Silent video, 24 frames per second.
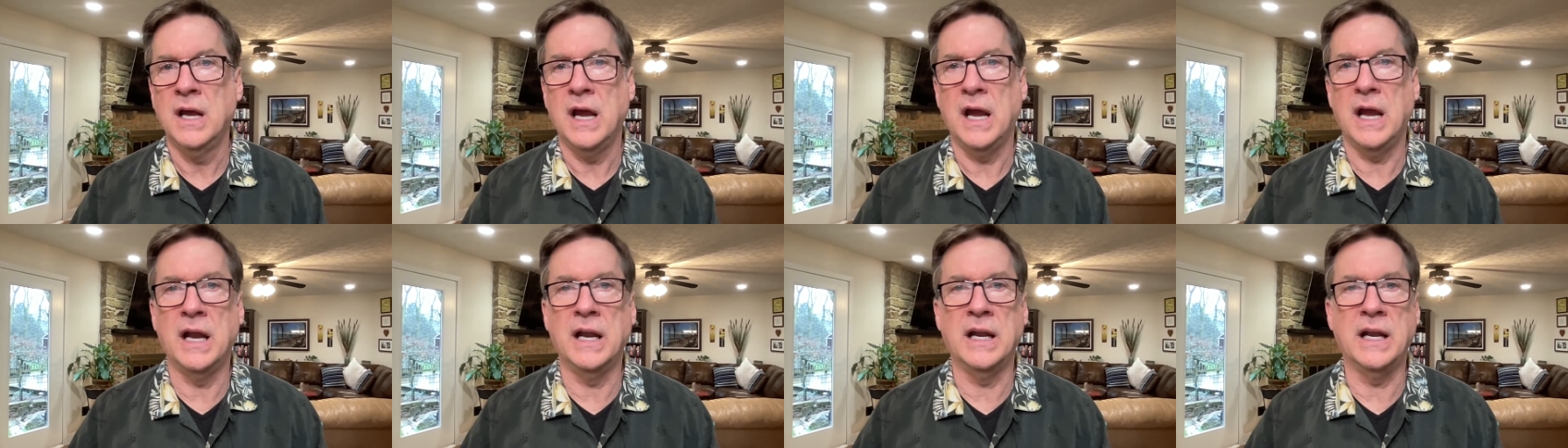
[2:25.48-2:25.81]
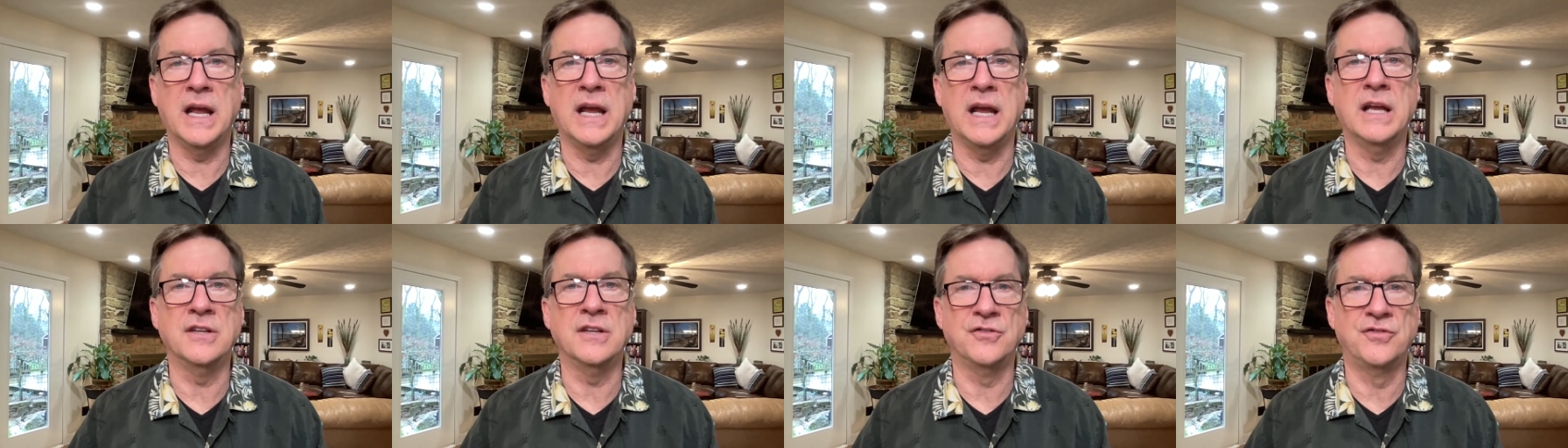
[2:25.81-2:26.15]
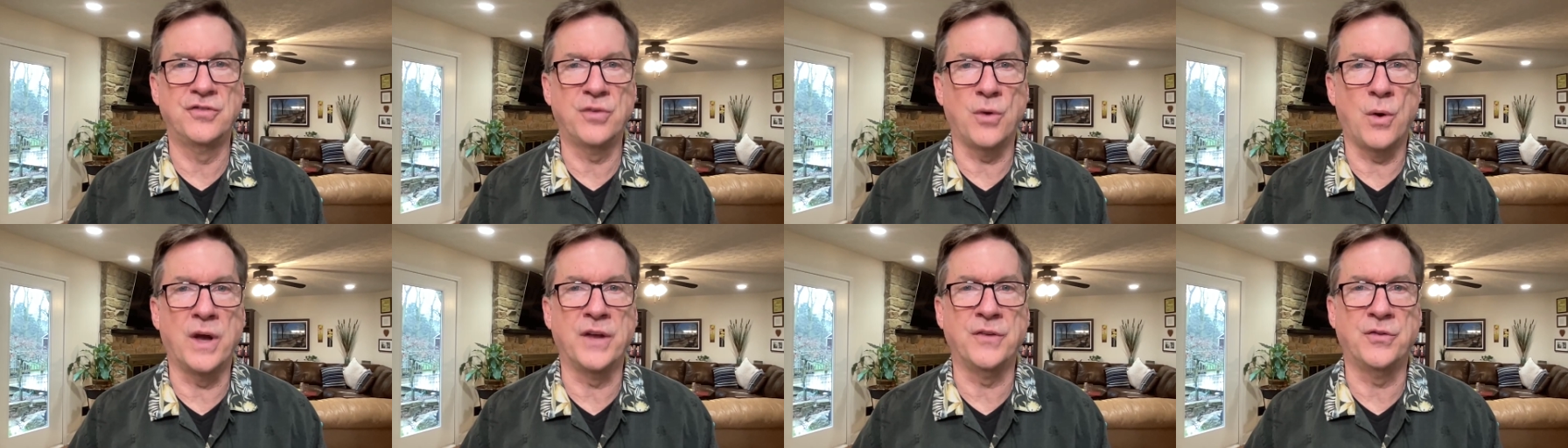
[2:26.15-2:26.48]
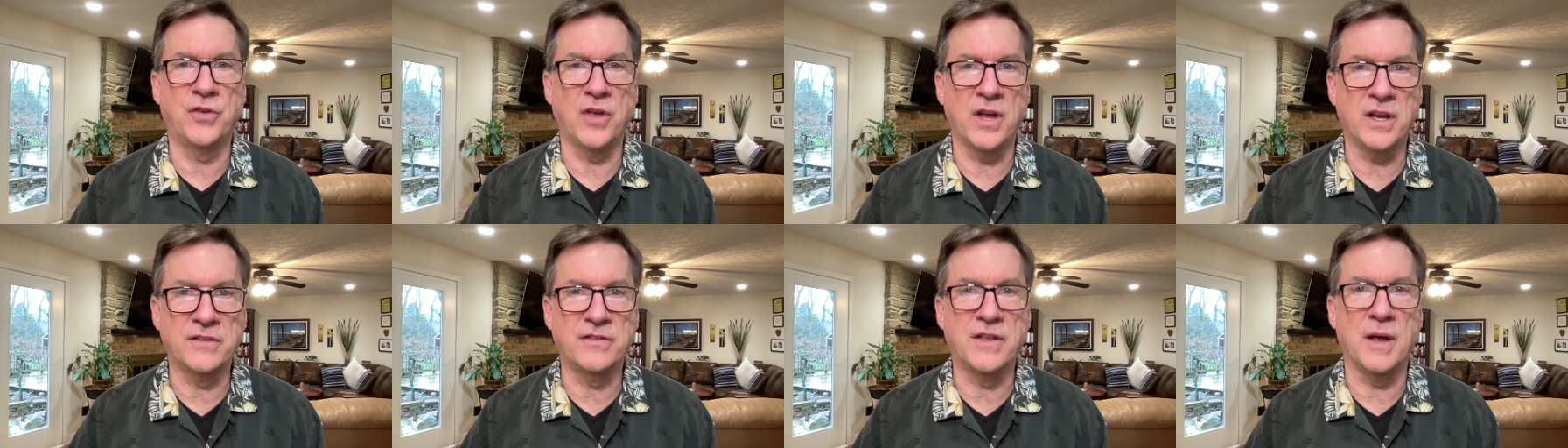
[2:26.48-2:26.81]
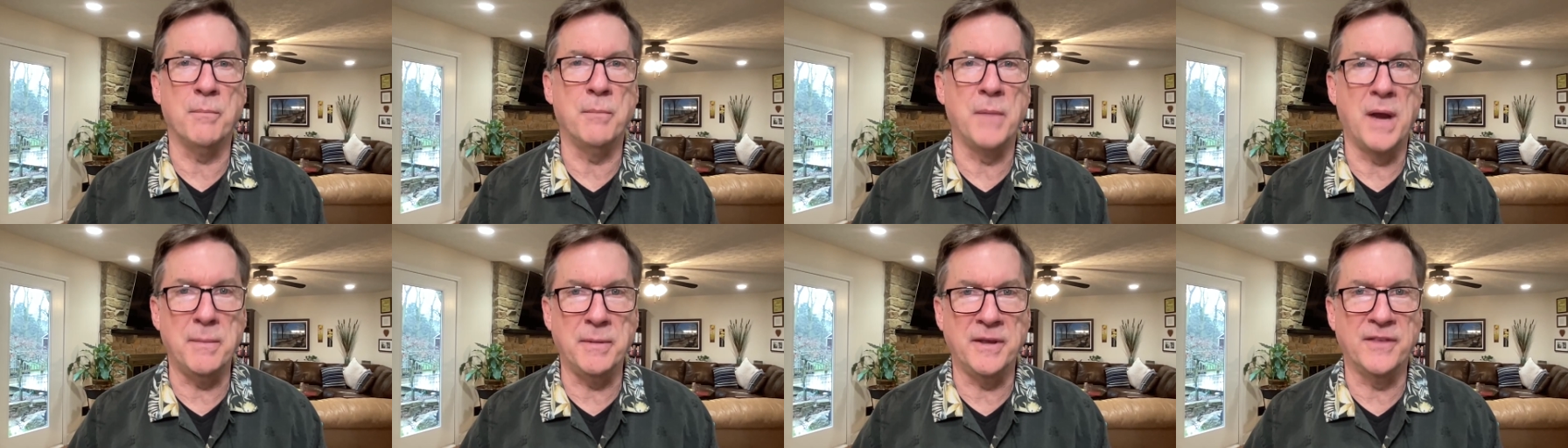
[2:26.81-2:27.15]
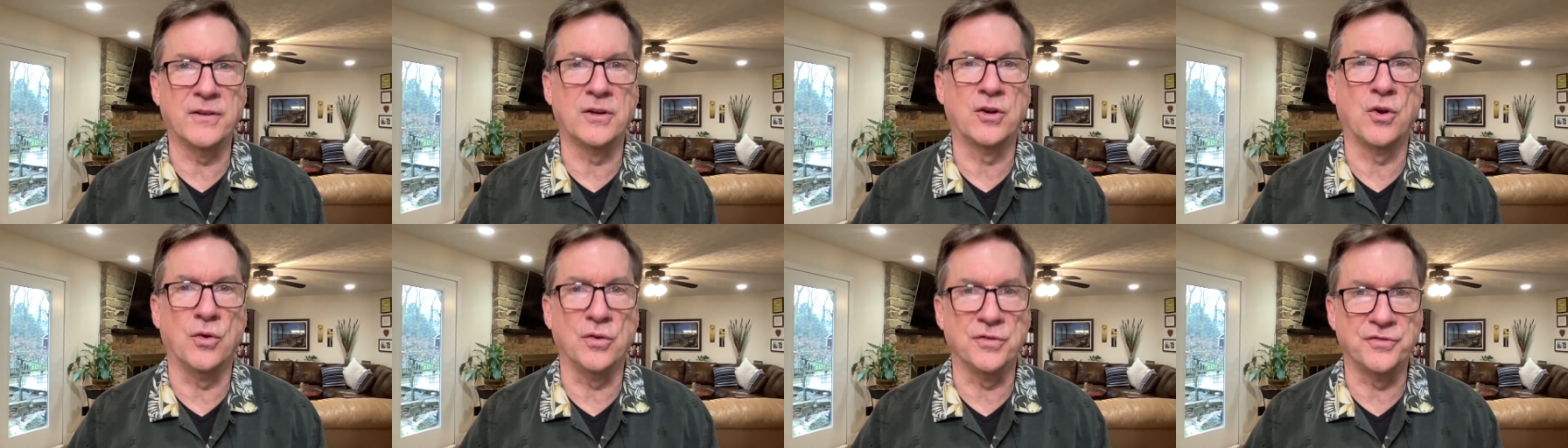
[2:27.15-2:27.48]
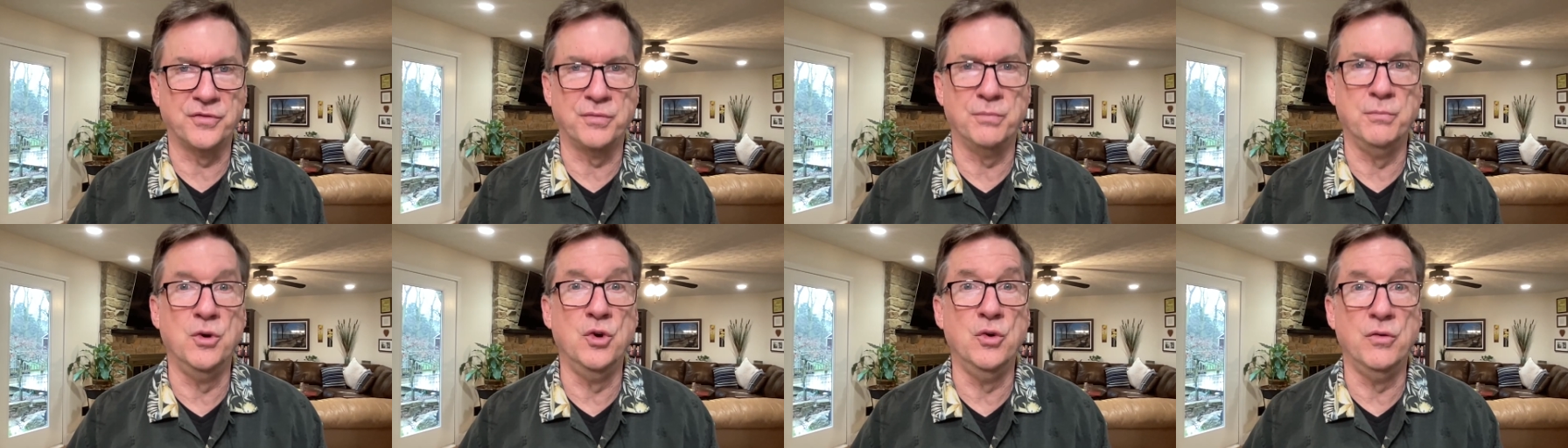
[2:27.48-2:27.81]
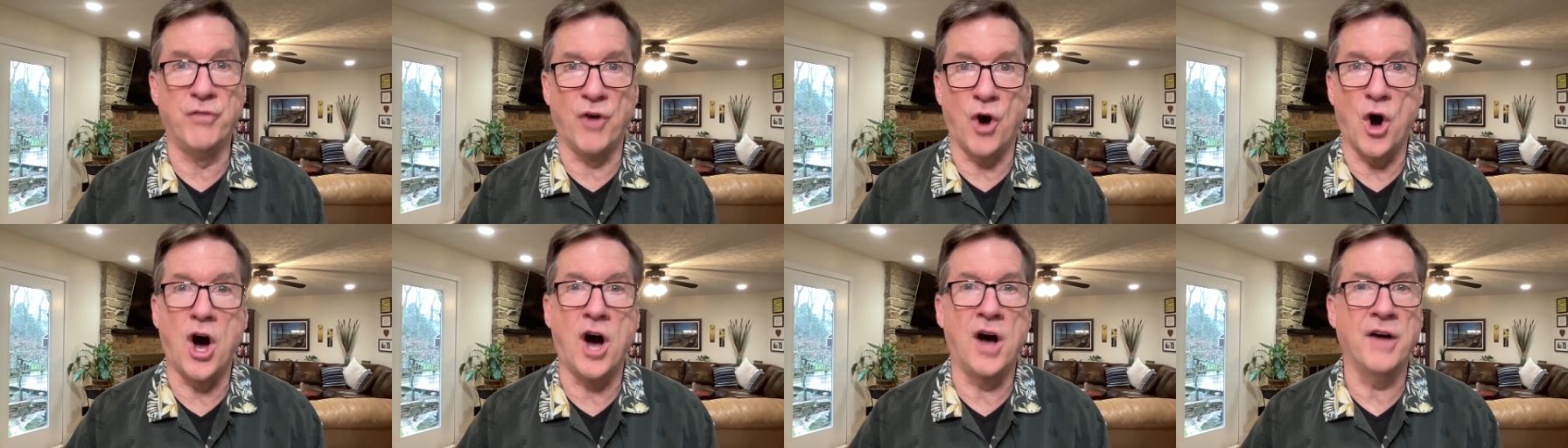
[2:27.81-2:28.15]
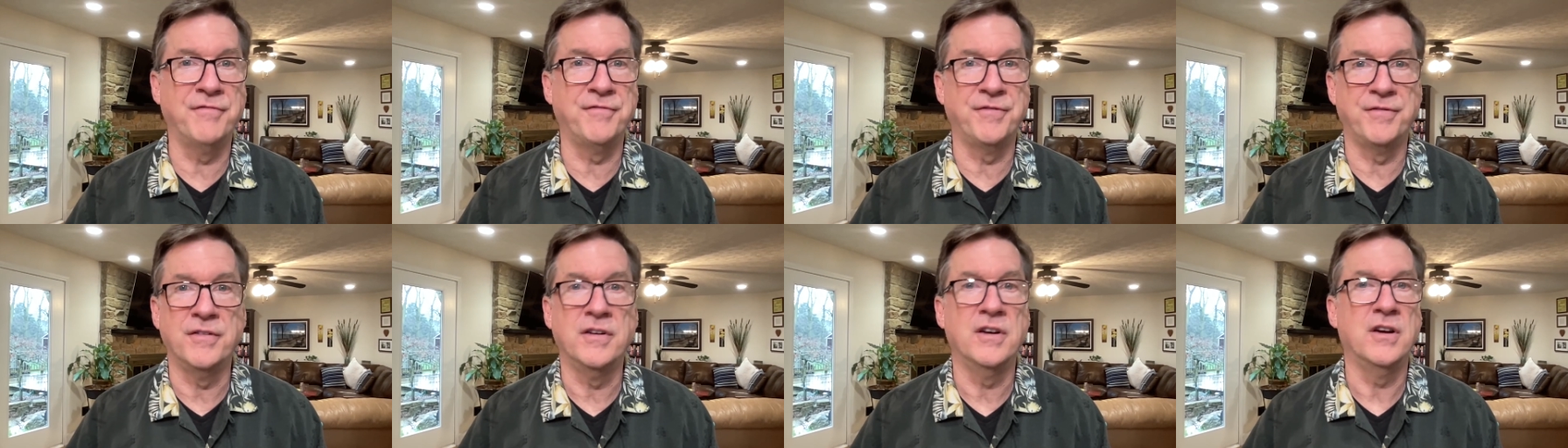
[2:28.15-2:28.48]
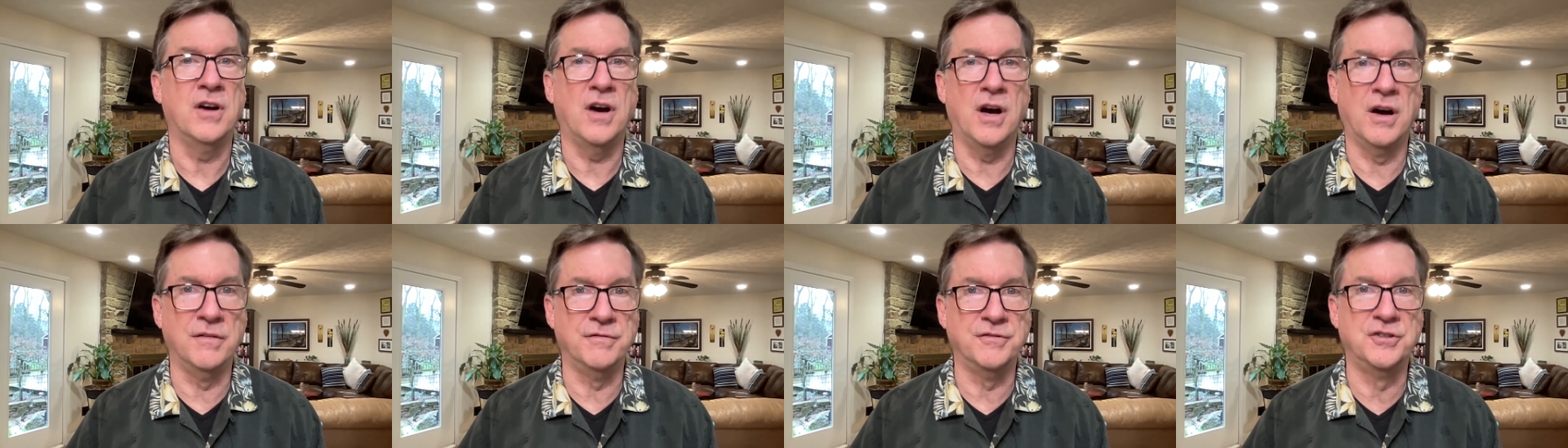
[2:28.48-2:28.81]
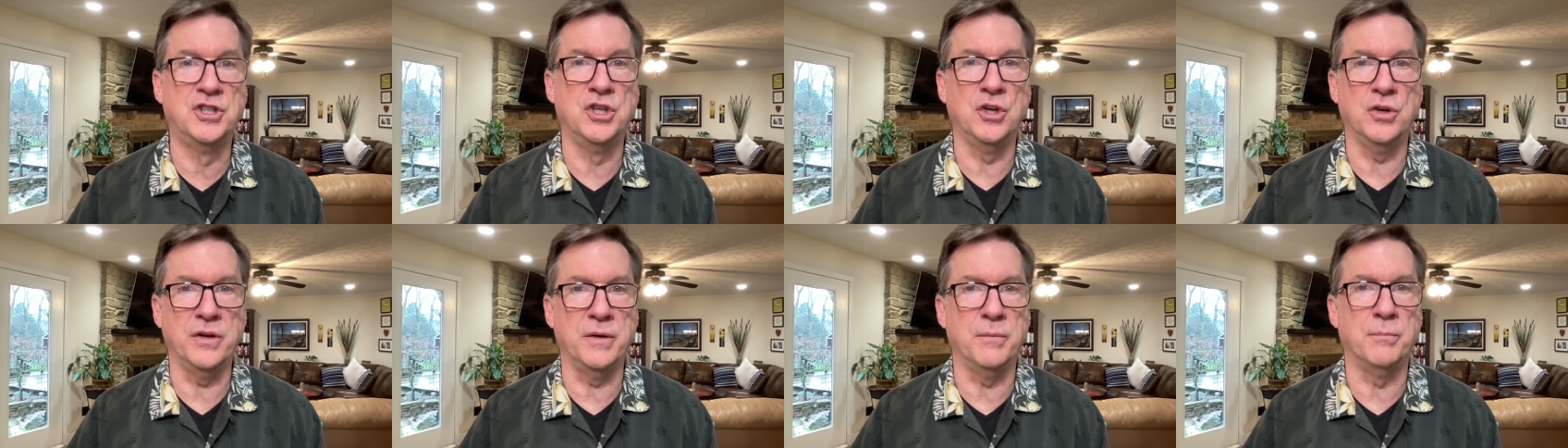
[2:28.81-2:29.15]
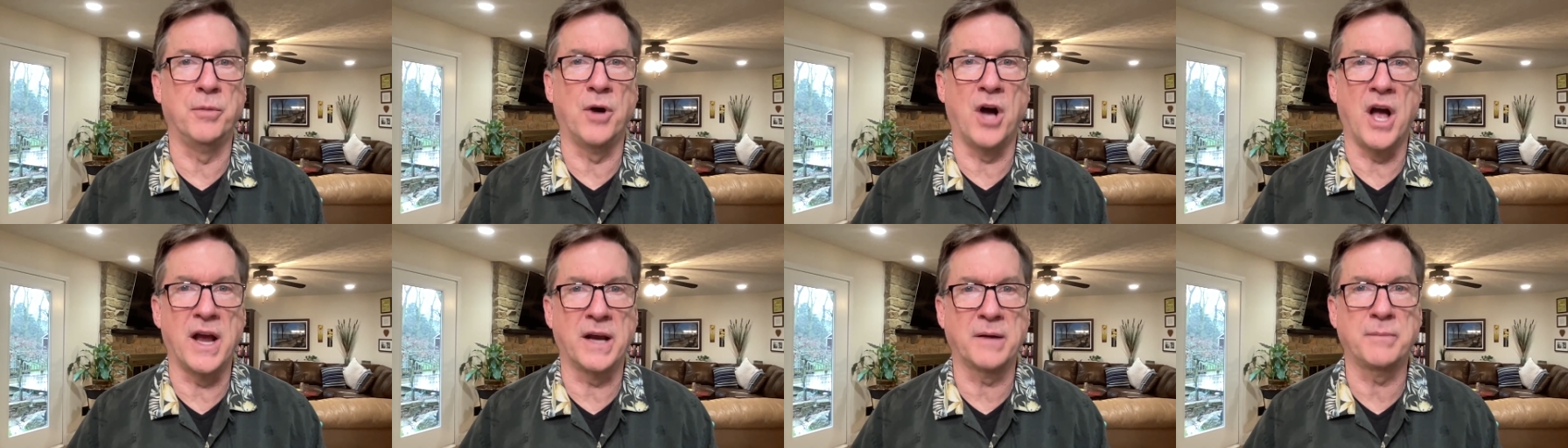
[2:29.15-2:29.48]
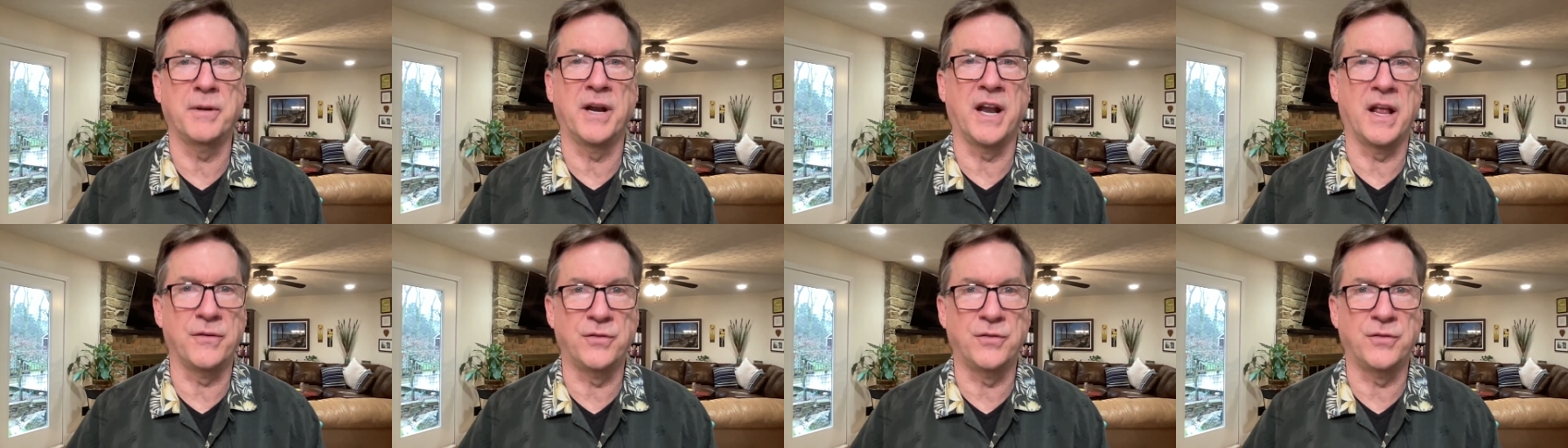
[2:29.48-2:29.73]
And and so I think that maybe the Colts move off of Julian Blackman.